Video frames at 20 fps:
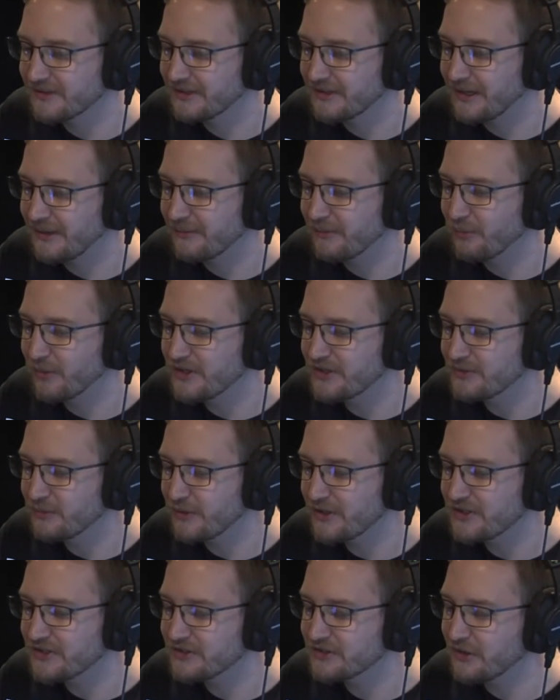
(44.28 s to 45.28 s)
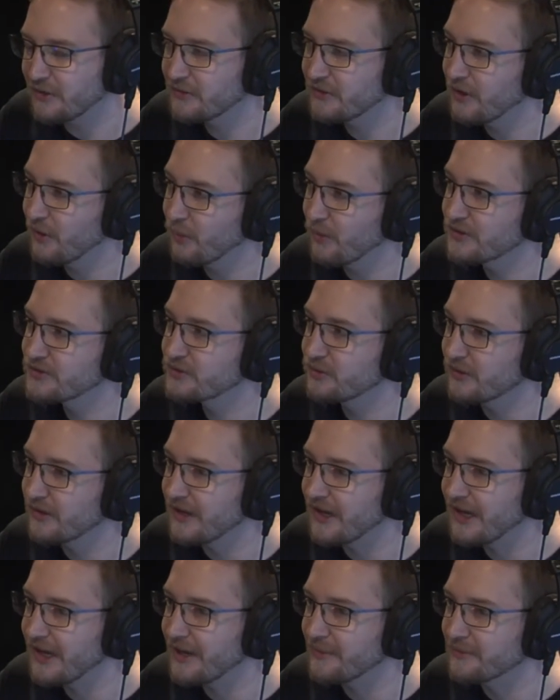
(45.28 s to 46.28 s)
I mean, we just don't know what's going to
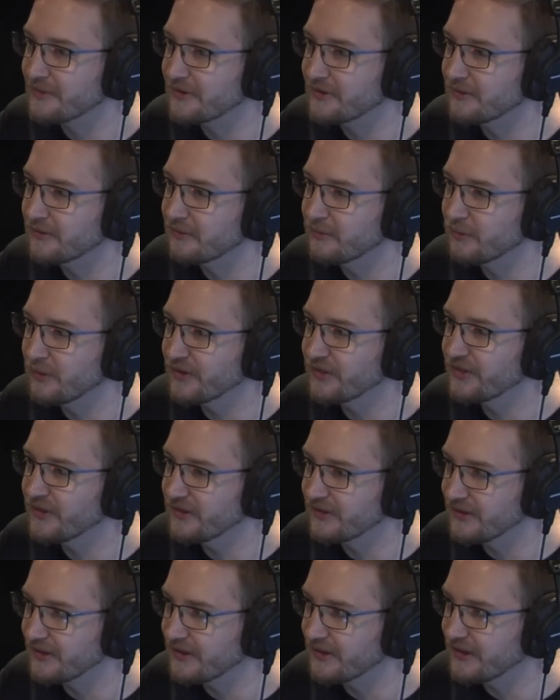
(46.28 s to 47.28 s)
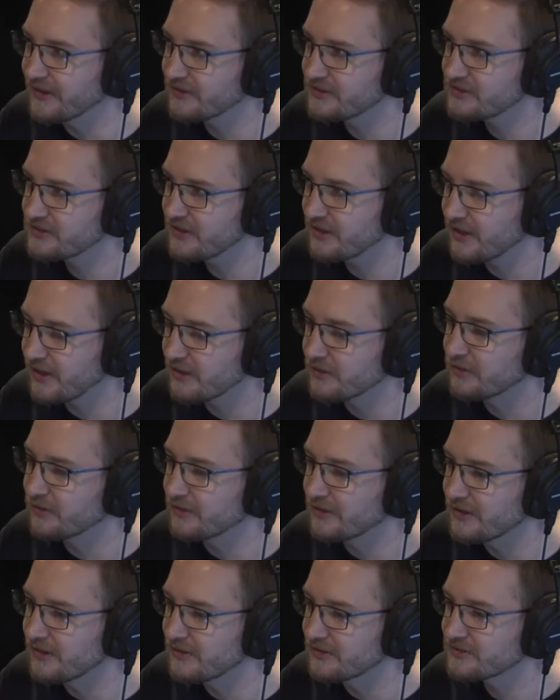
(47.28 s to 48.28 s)
happen within the next
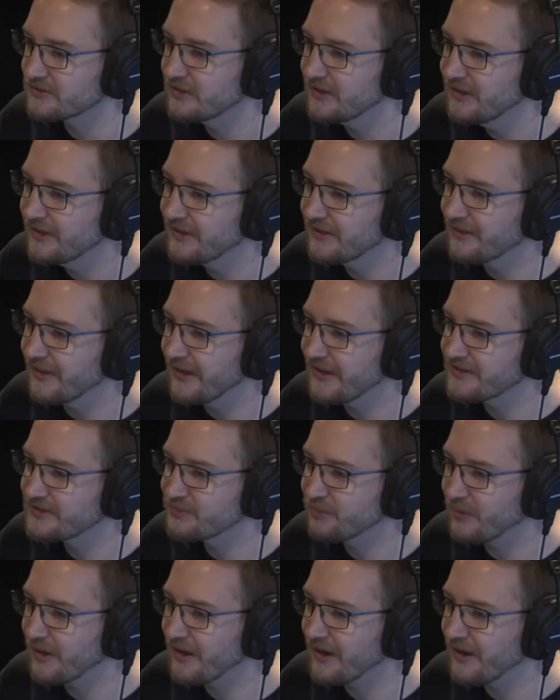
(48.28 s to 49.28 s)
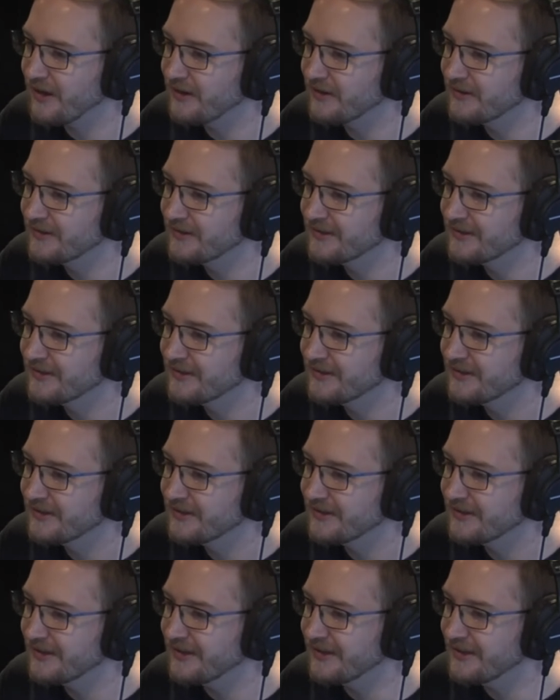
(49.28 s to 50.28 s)
100 years. That's why
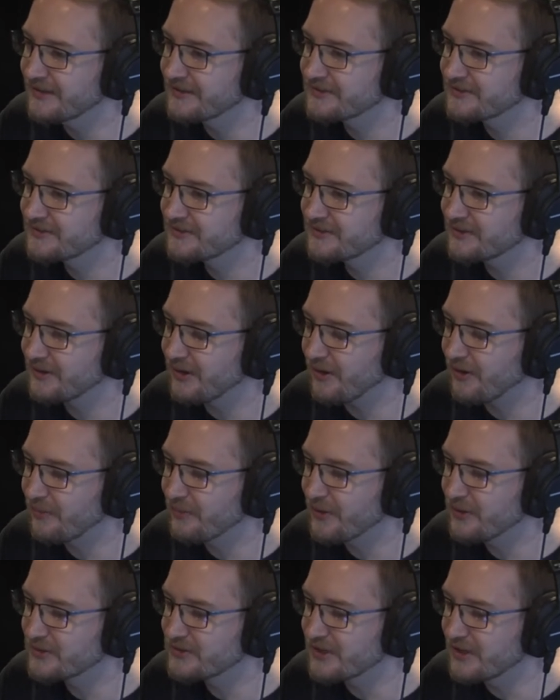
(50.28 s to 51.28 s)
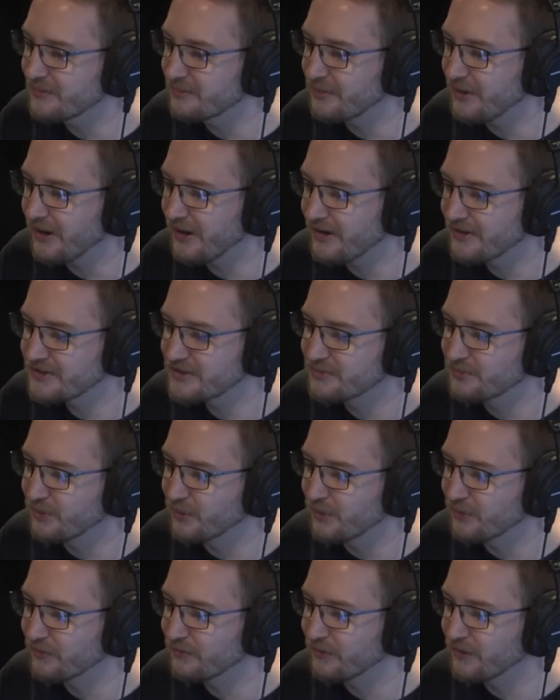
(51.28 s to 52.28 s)
it's almost
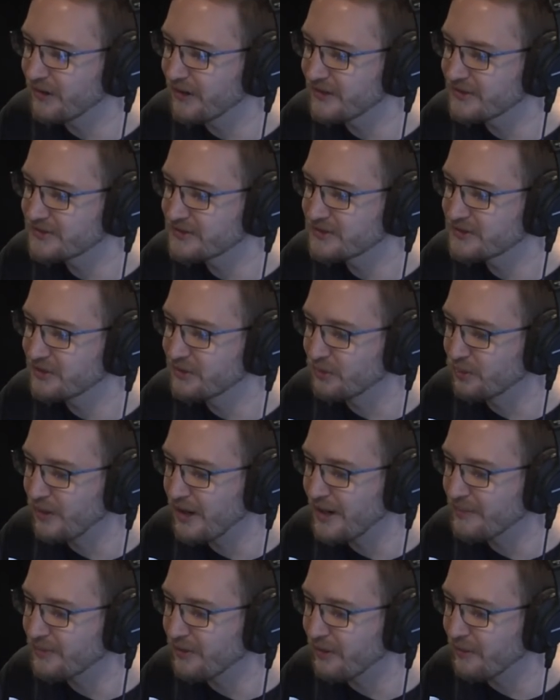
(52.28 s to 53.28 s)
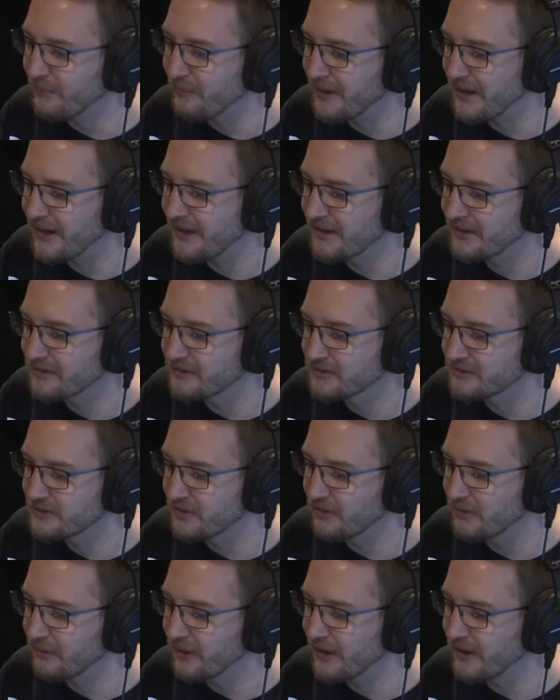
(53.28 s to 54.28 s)
impossible for us to wrap our minds
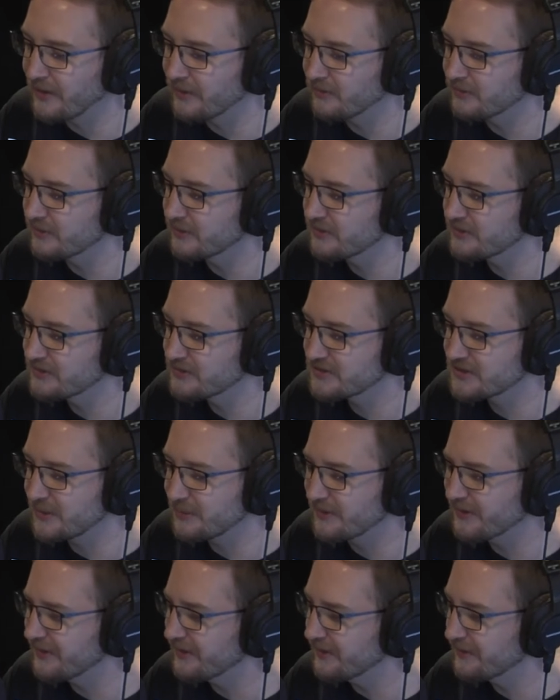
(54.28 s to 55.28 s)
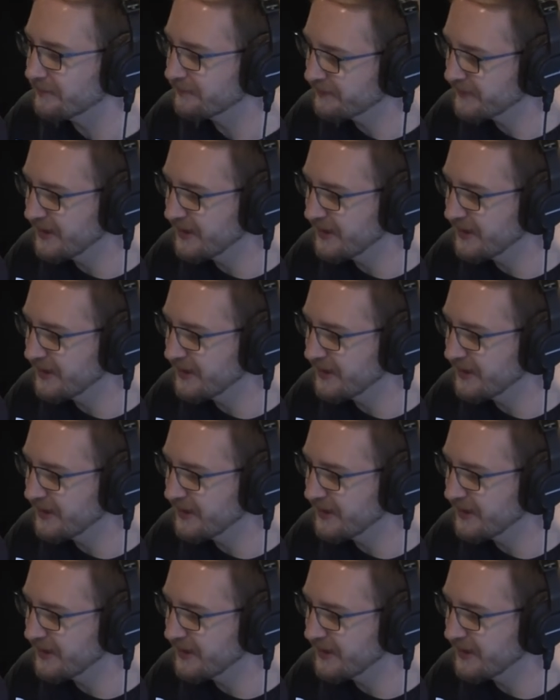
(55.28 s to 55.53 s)
around some of the